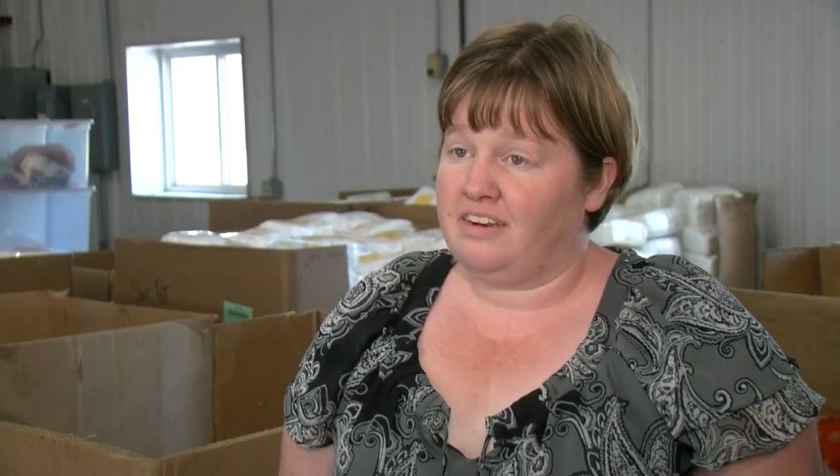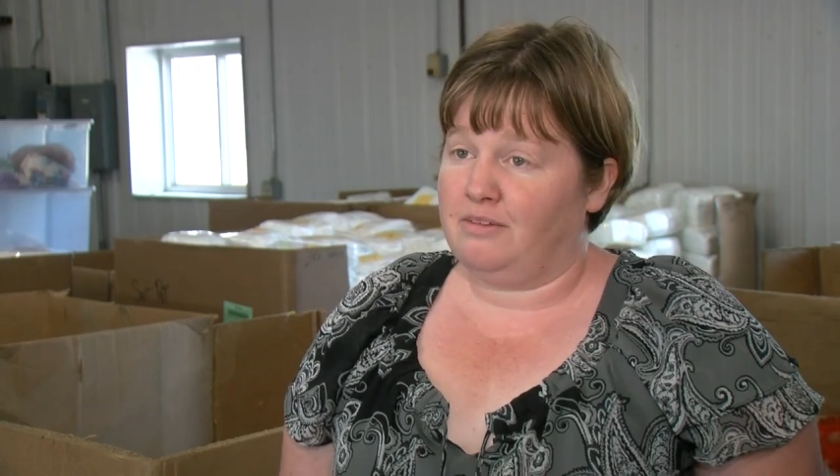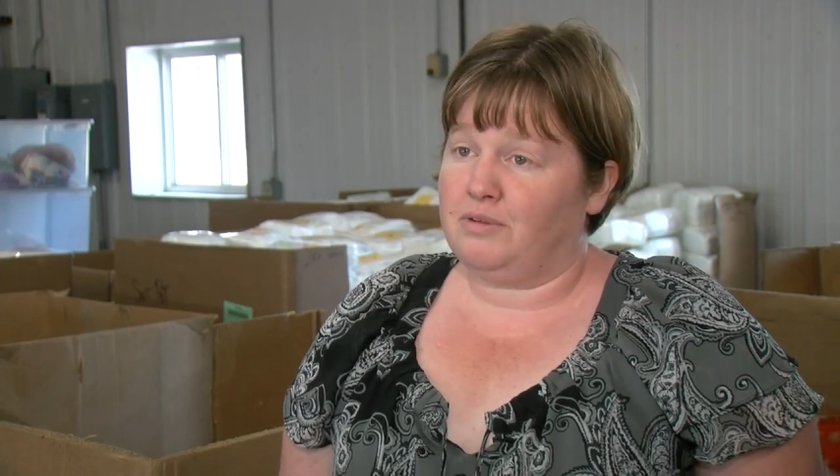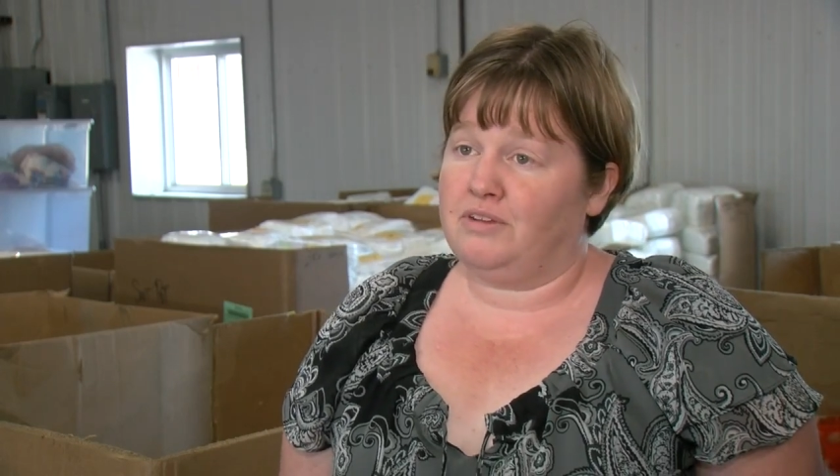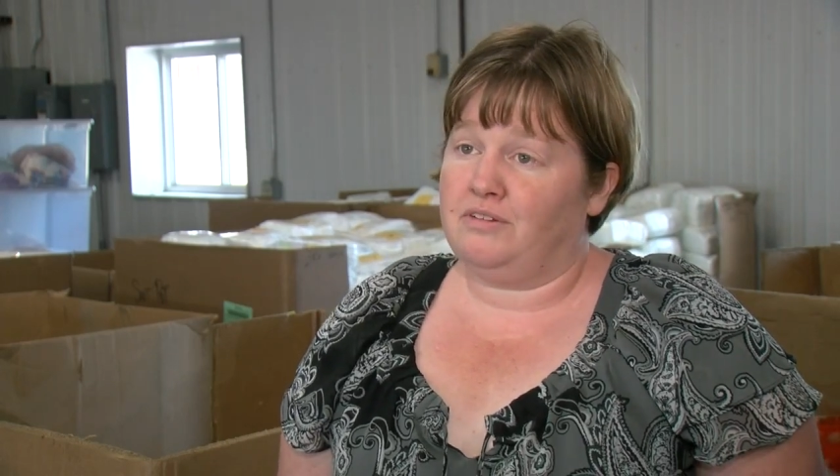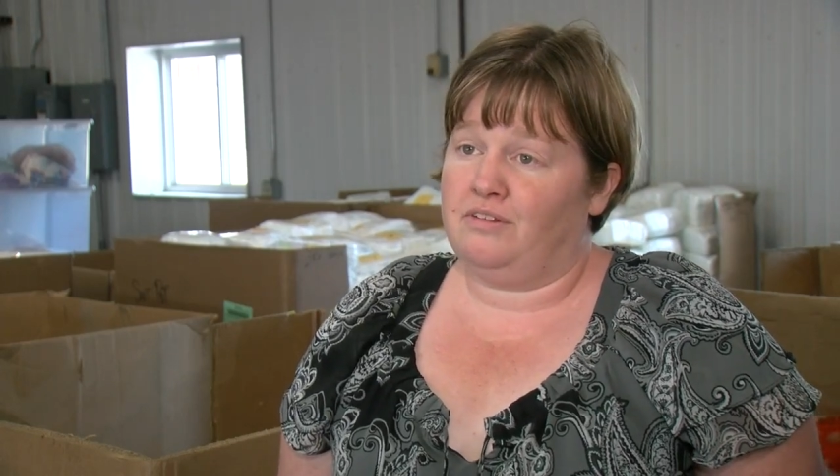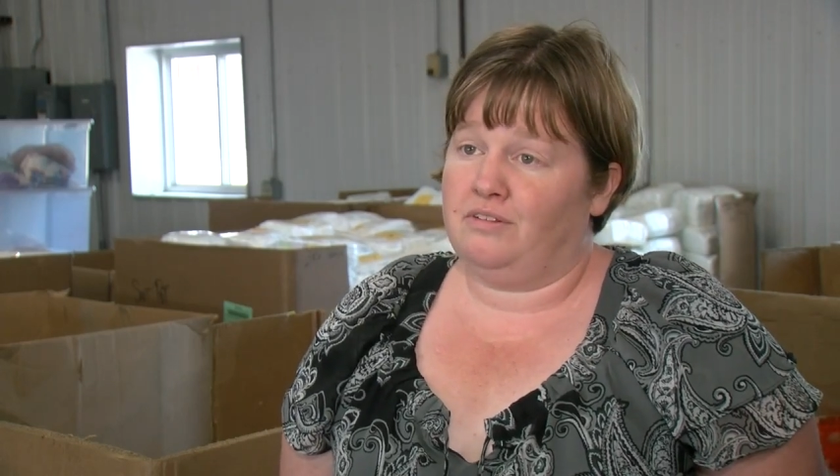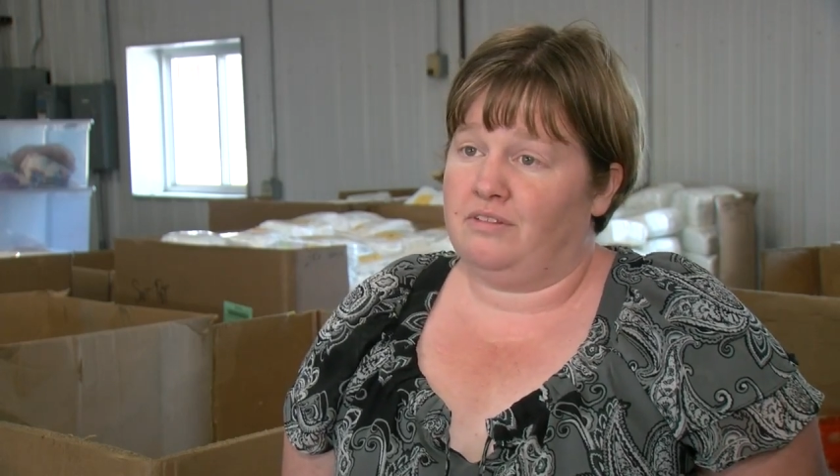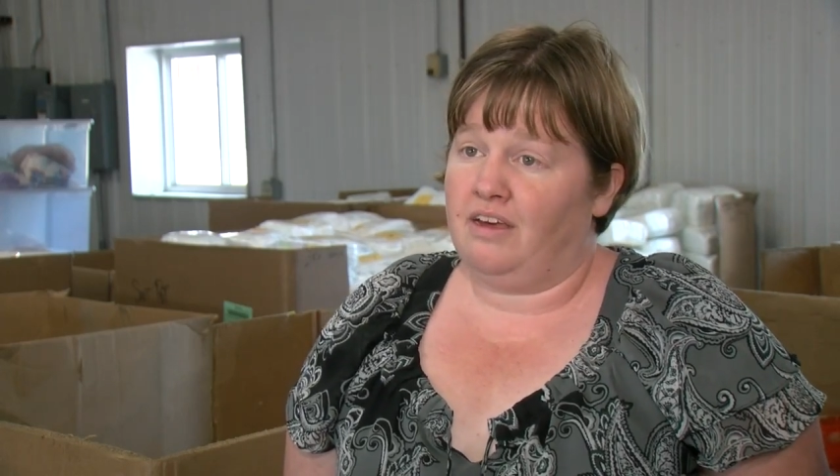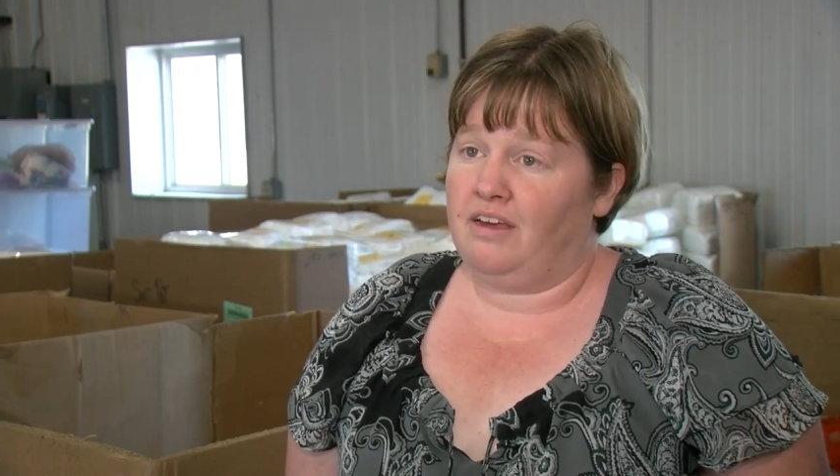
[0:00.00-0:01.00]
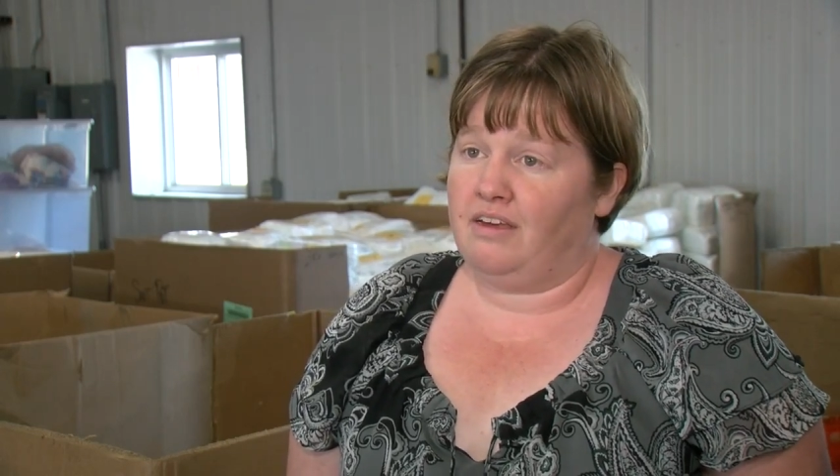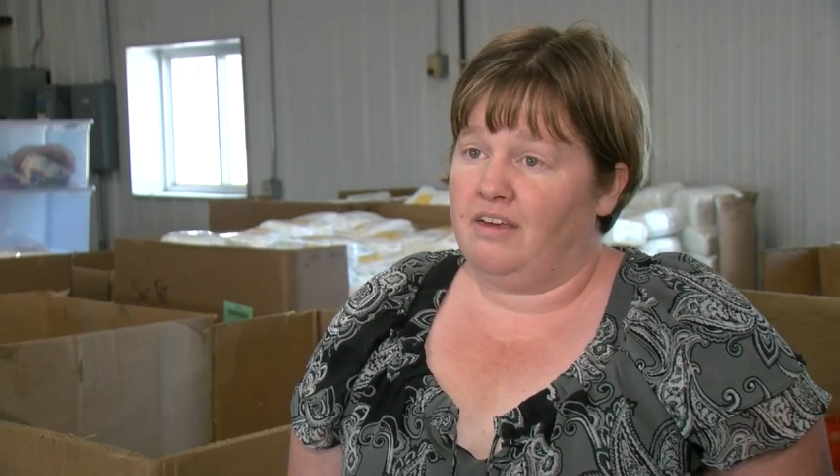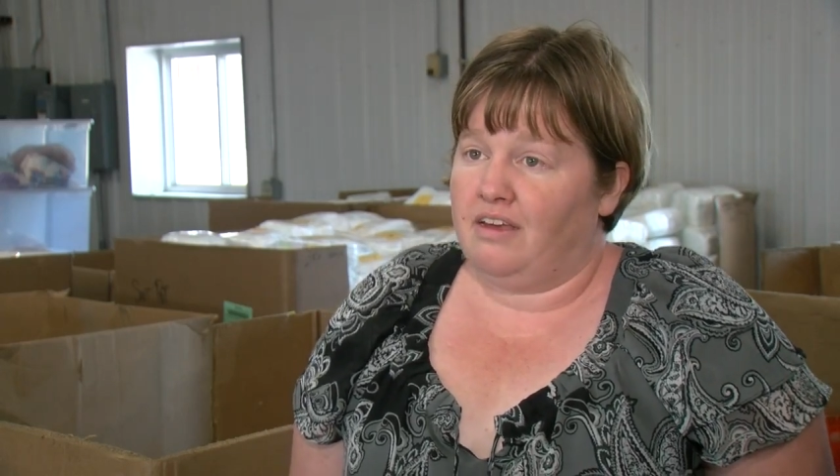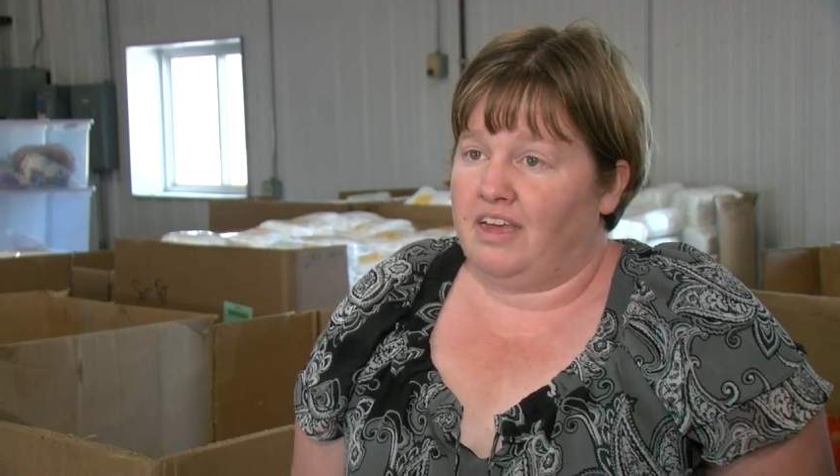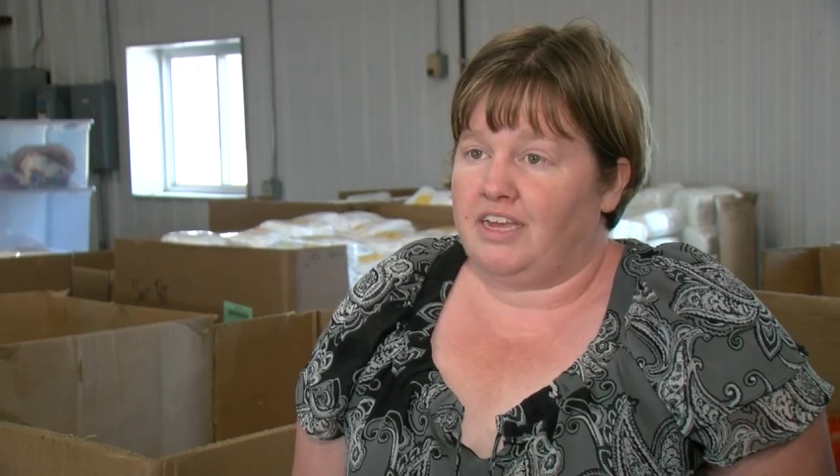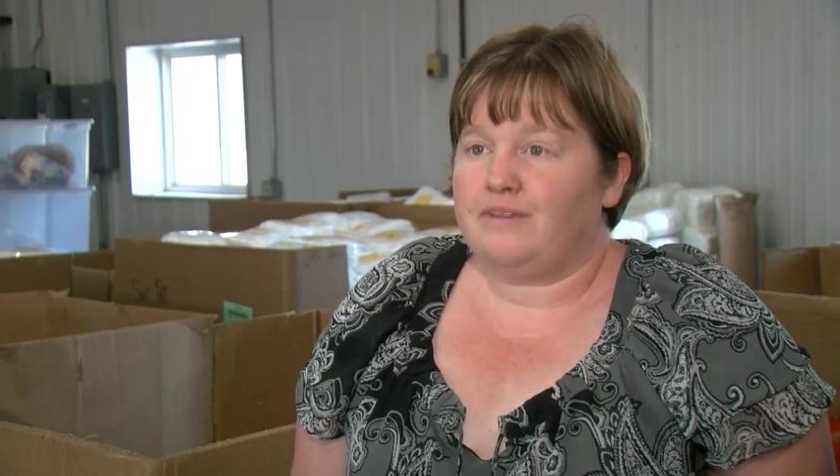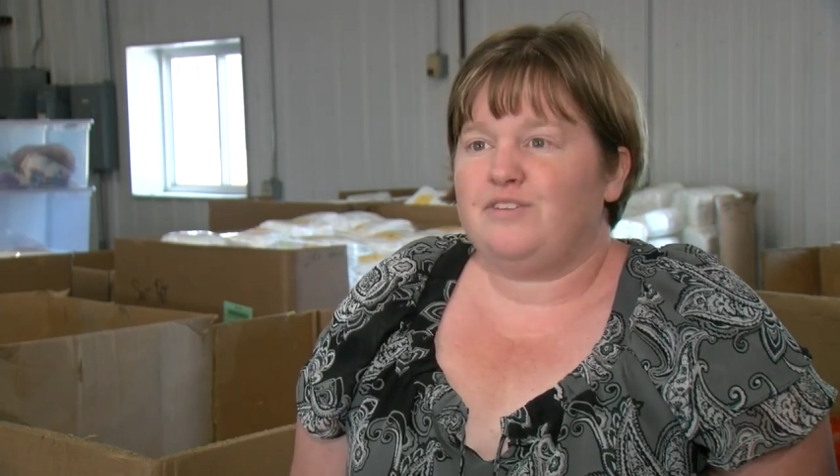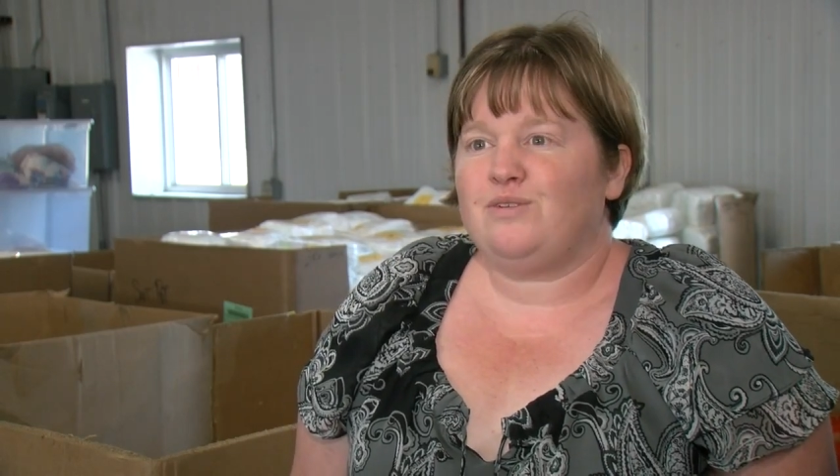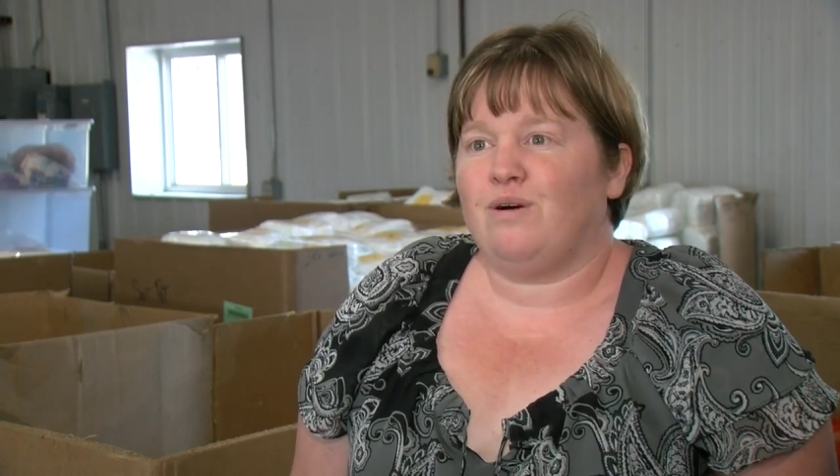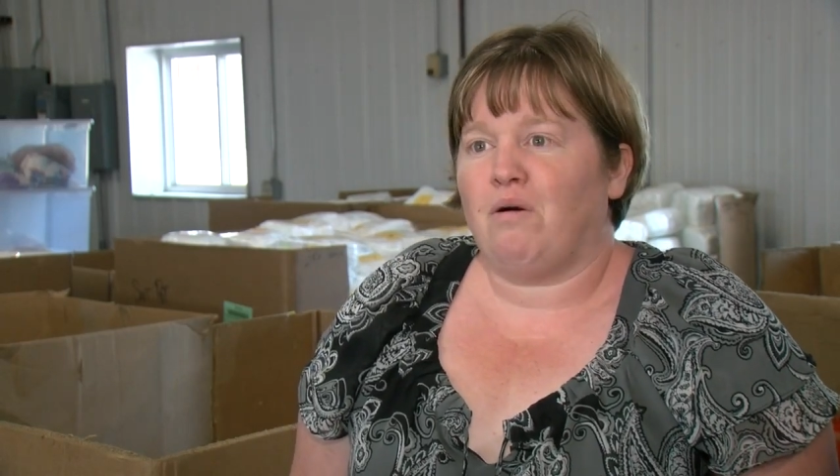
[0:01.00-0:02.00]
enable you to do that, it
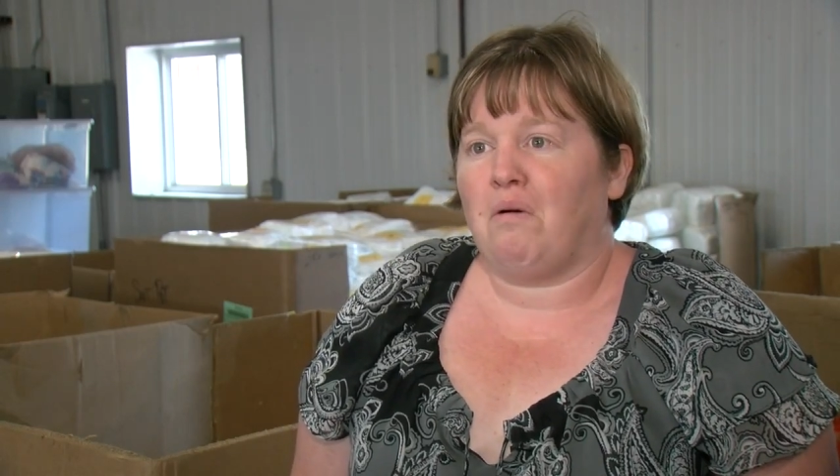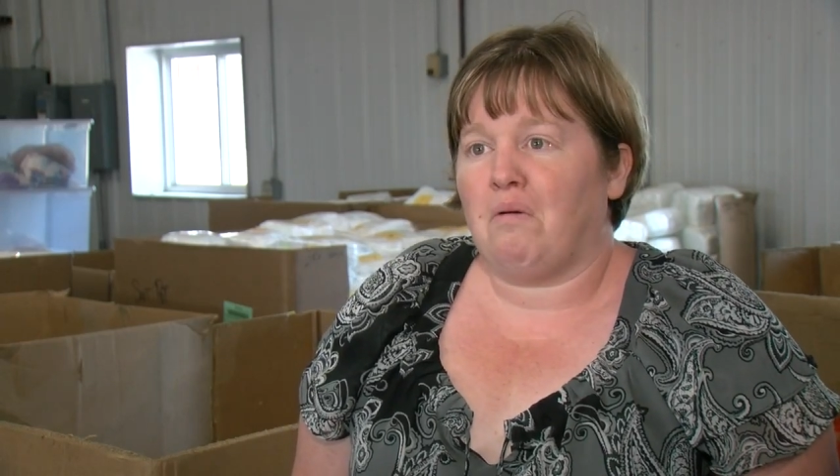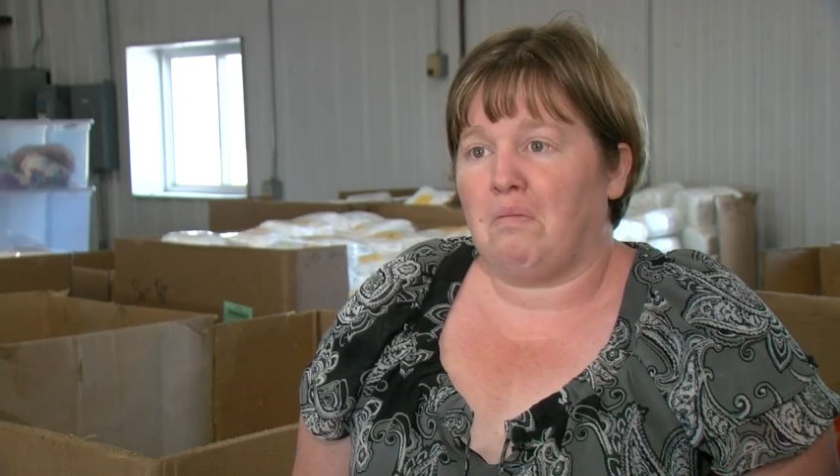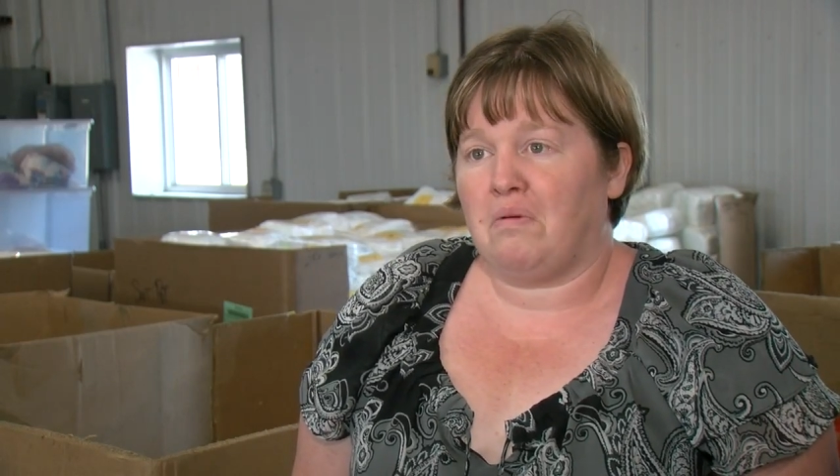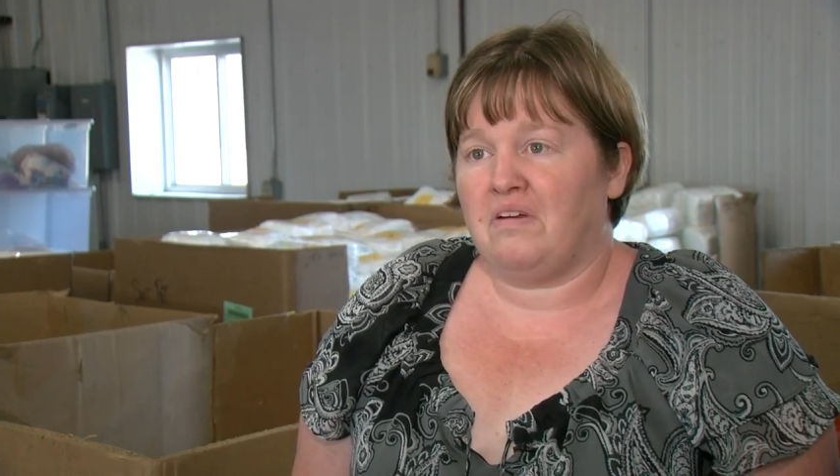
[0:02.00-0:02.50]
gives you hope.